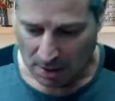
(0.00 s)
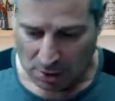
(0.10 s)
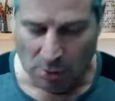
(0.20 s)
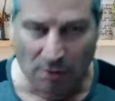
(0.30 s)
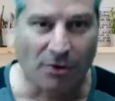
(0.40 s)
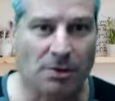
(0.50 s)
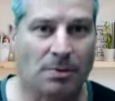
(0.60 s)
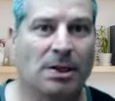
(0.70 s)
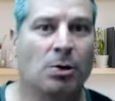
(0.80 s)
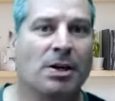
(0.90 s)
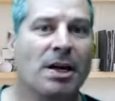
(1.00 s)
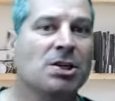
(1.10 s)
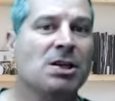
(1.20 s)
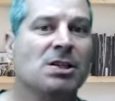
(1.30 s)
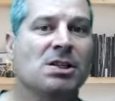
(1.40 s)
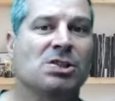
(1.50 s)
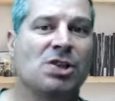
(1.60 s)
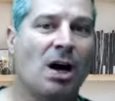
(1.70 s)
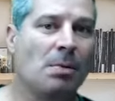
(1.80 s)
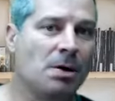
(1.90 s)
So first of all, the location is a
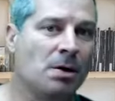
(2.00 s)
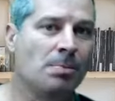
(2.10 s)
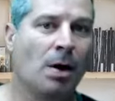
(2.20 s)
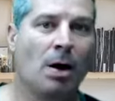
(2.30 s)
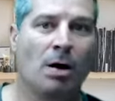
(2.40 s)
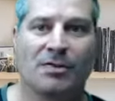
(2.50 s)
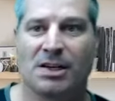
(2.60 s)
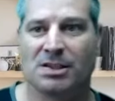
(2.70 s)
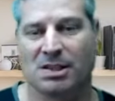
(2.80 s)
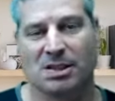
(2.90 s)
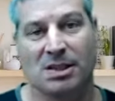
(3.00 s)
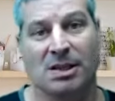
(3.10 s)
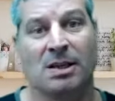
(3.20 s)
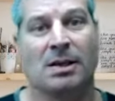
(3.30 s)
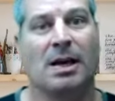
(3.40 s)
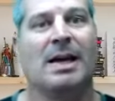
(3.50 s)
suburb of Kansas City,